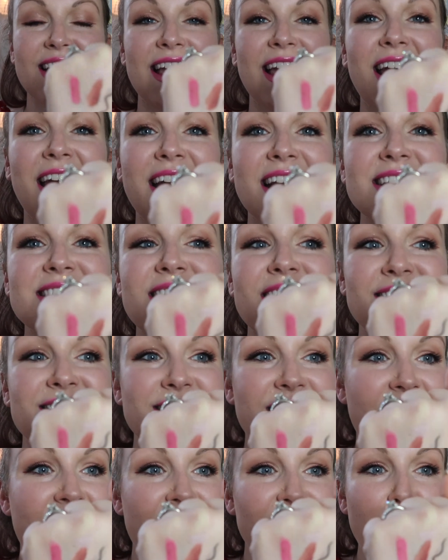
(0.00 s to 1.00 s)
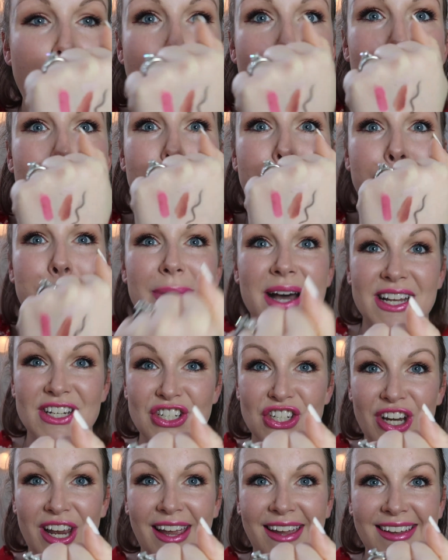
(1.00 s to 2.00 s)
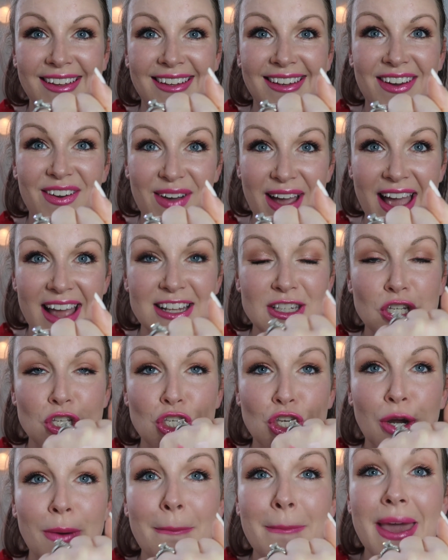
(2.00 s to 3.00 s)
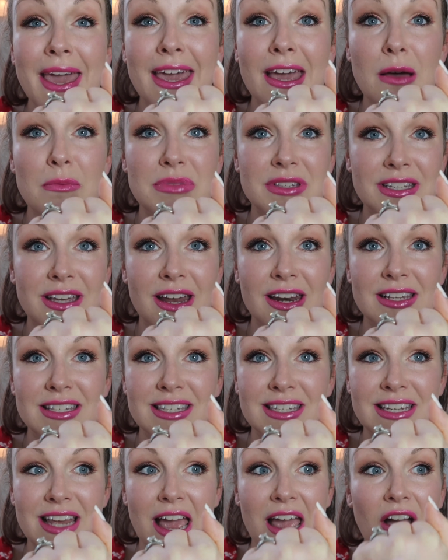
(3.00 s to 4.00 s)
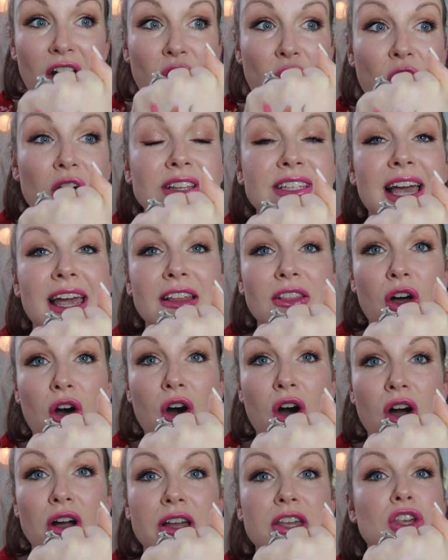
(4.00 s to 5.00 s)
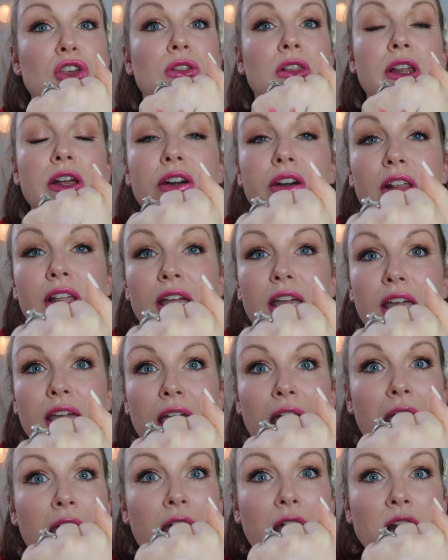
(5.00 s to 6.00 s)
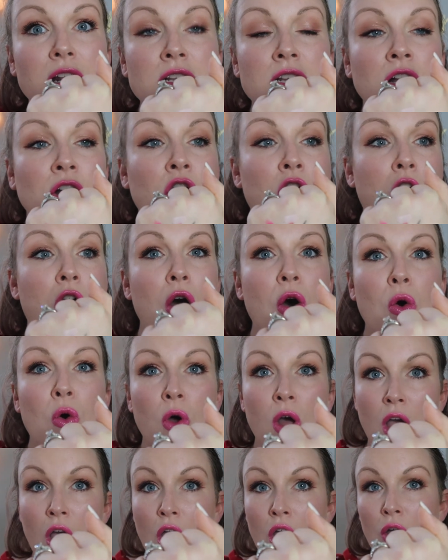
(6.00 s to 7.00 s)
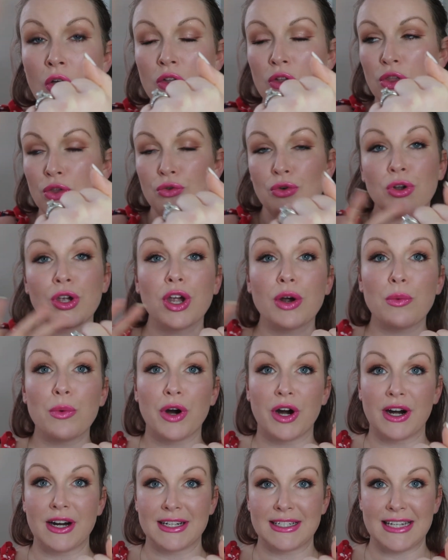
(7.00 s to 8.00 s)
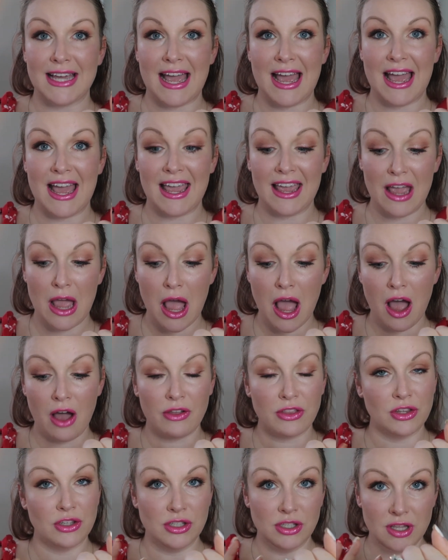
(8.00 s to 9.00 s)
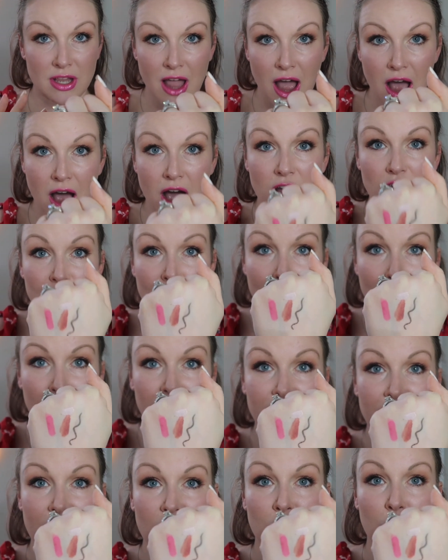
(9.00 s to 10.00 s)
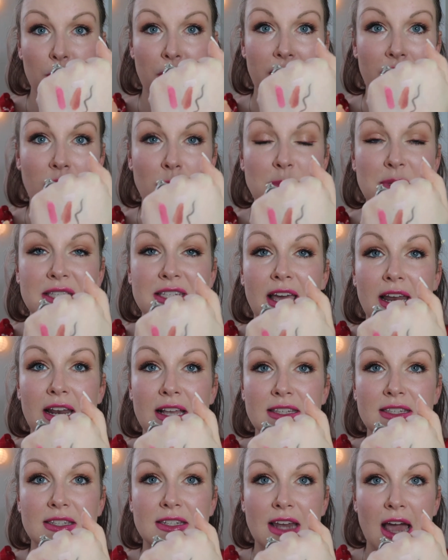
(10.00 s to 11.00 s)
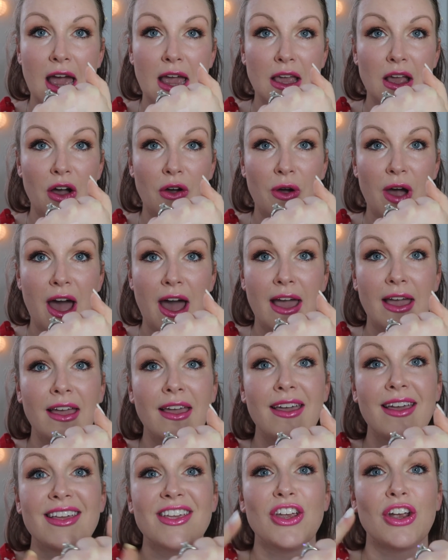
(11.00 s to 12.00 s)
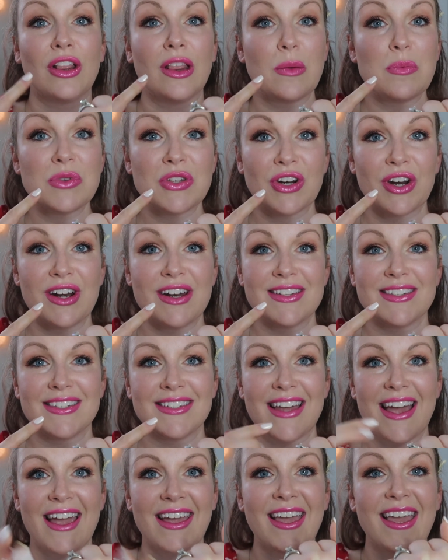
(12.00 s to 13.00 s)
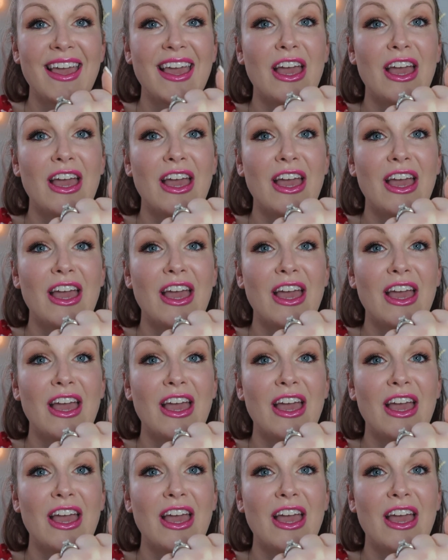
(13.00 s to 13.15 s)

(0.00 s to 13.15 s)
It is not budging, okay? So your makeup's gonna stay all day long. You literally can go through your work day, not knowing that your makeup is gonna stay, okay? Your lips are gonna stay.